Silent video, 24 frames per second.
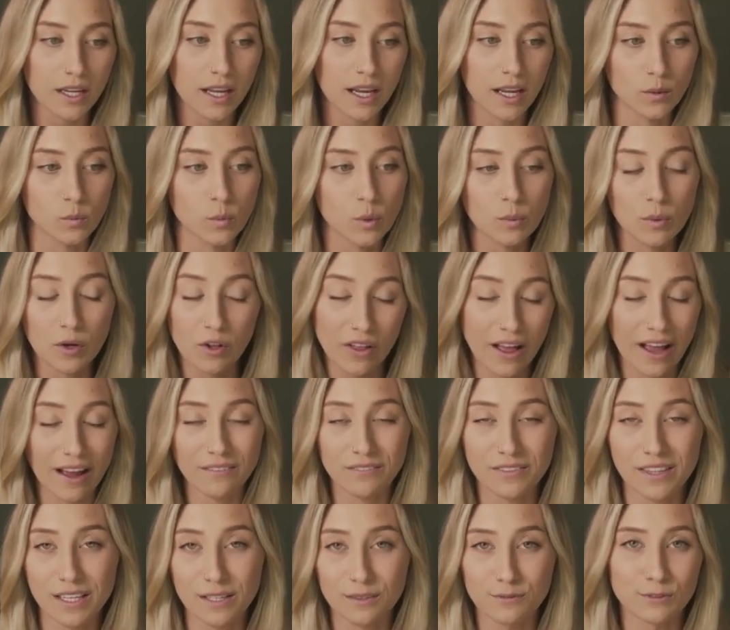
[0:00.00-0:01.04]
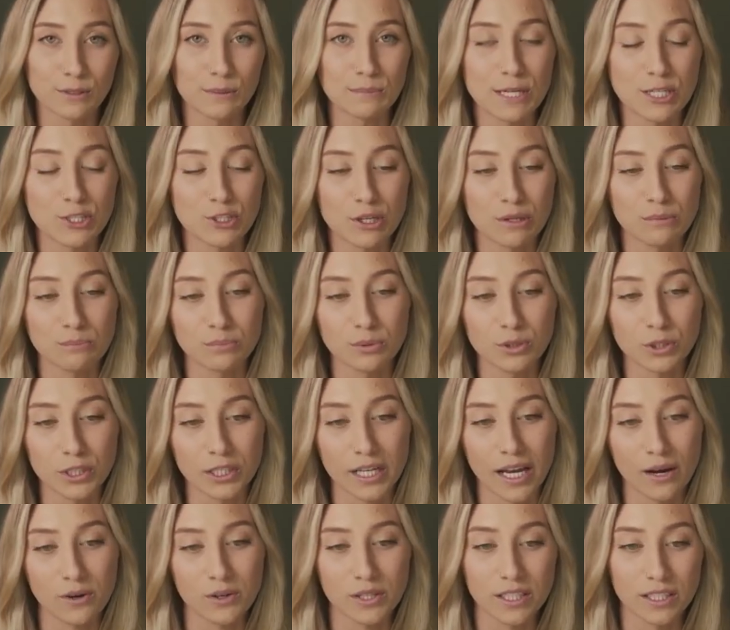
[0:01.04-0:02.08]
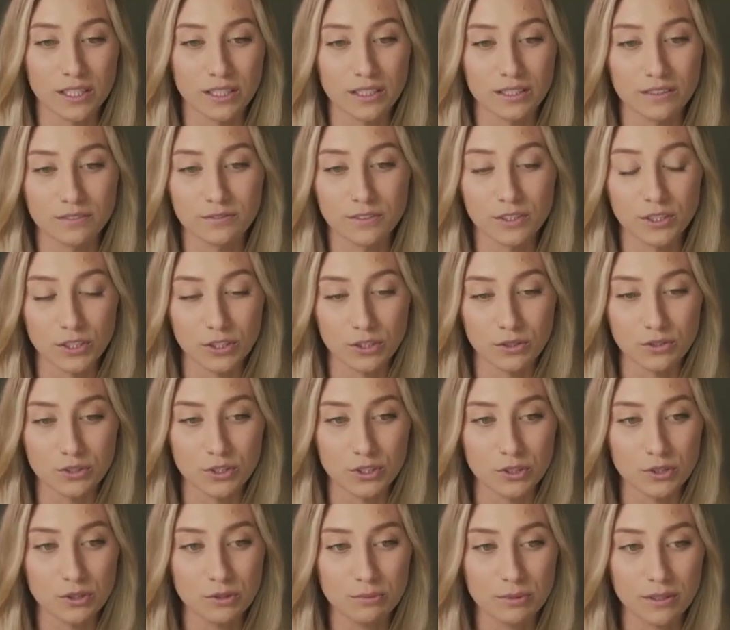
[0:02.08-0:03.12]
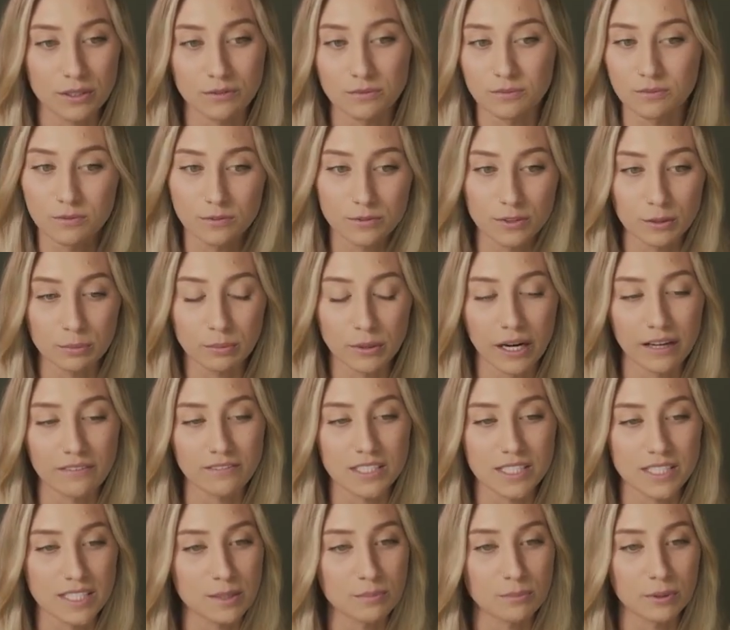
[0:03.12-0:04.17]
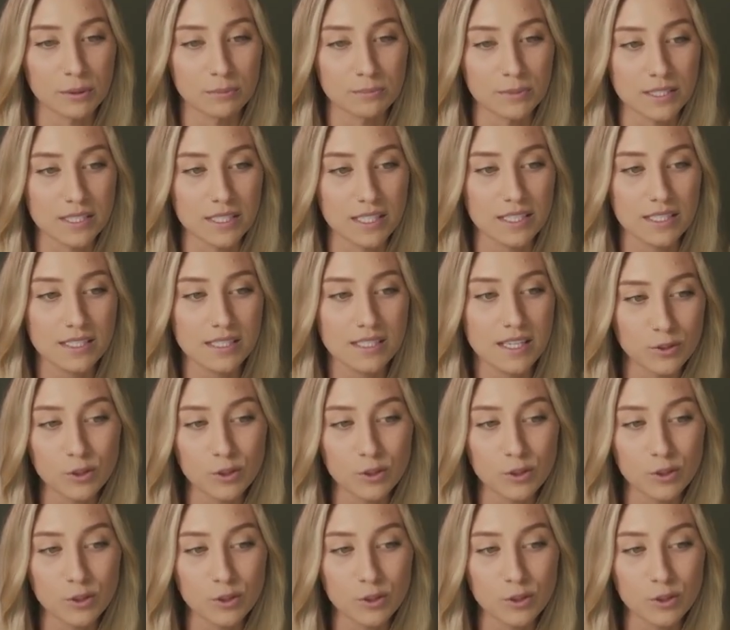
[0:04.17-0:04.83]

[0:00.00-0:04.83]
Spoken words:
and we will have the information blurred out here for YouTube and for privacy purposes.